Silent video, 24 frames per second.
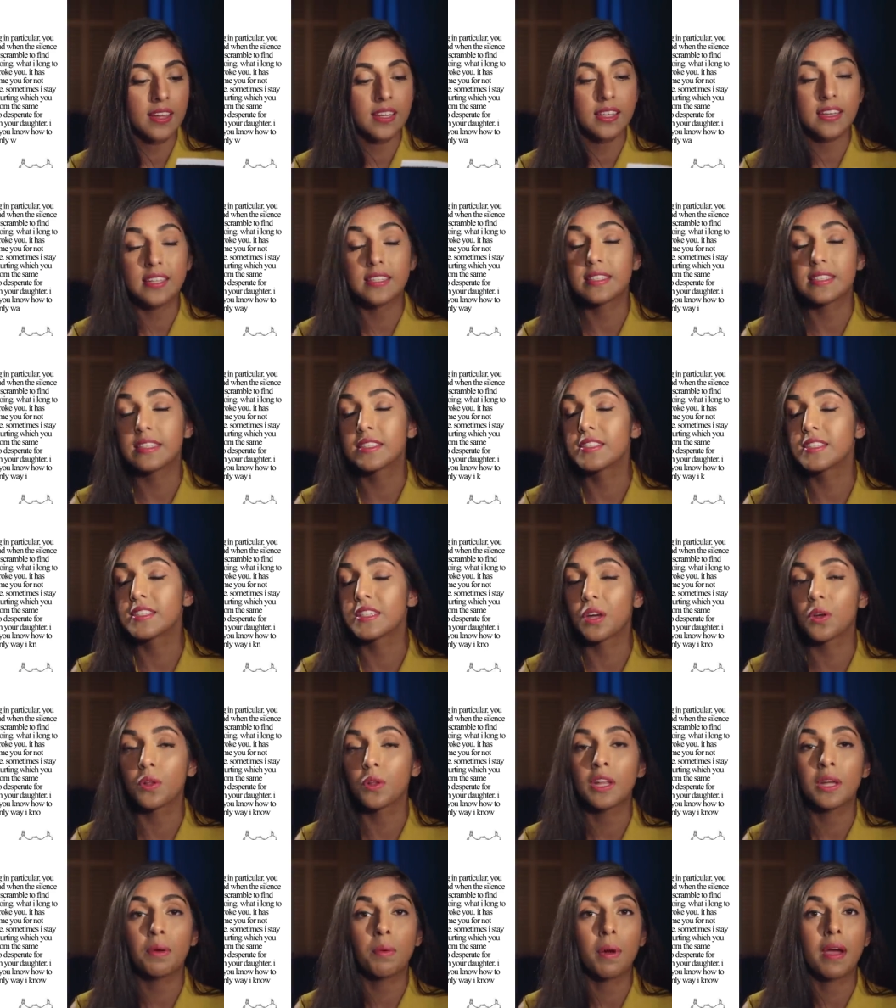because it's the
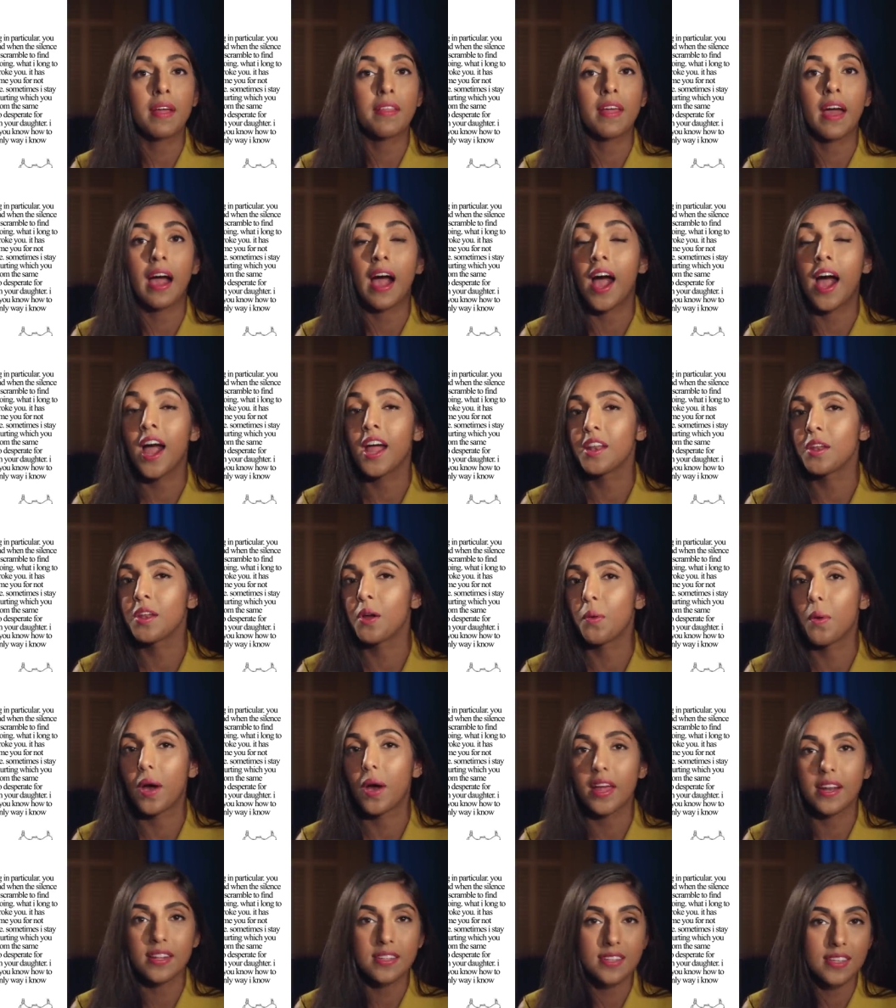only way that I know
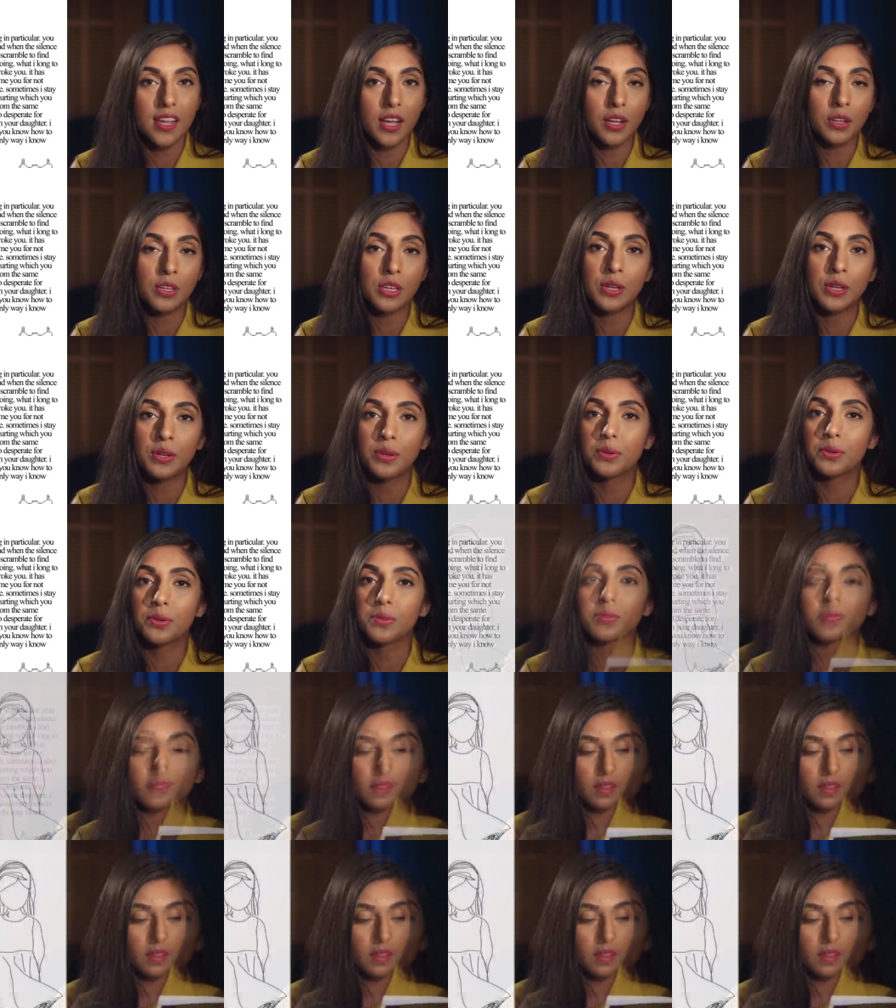how to tell you.